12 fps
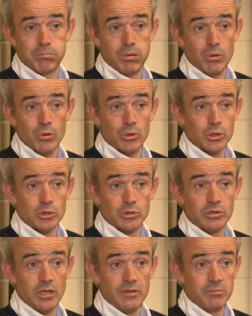Porsche
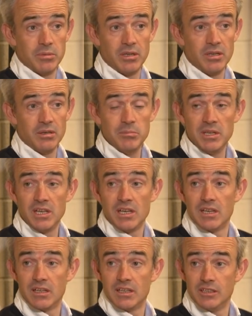driving by a Mini.
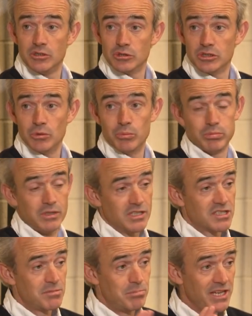Just the, the
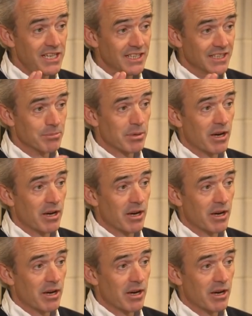speed and the